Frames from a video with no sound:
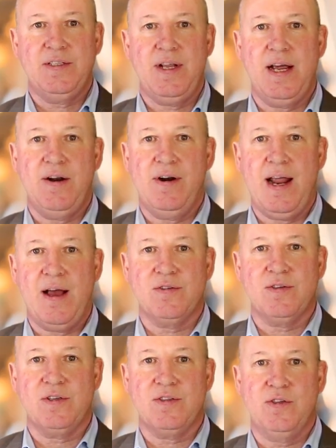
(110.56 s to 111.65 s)
this data
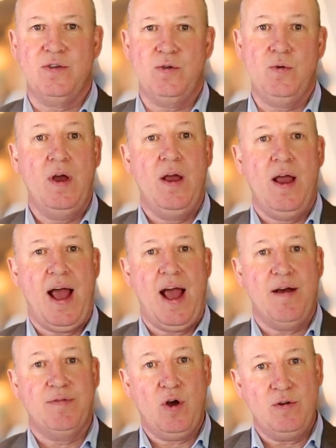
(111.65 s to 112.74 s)
allows us to
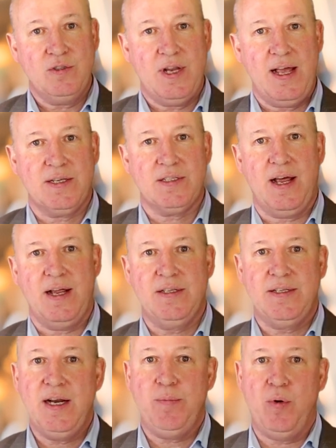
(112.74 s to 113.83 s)
have context
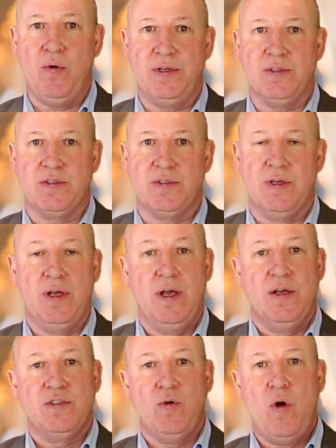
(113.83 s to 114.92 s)
and data points.
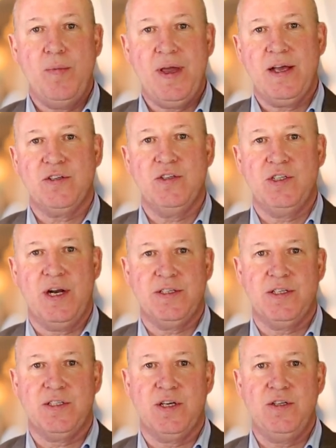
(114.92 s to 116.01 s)
So O B S and
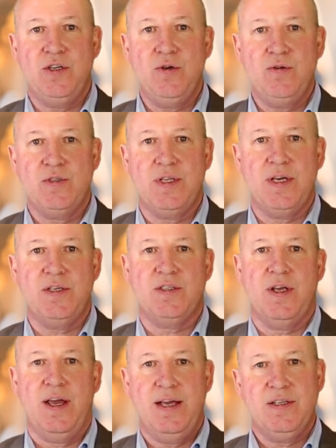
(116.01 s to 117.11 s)
Genesys can use
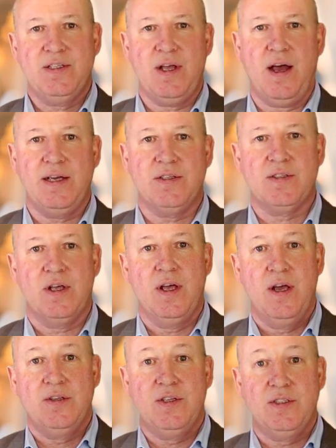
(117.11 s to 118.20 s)
these insights
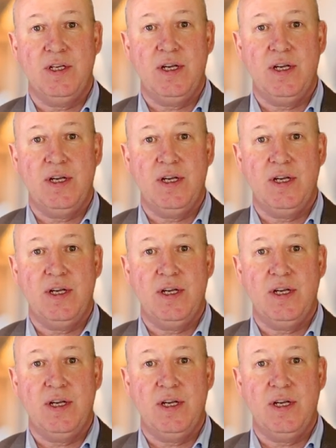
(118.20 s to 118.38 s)
to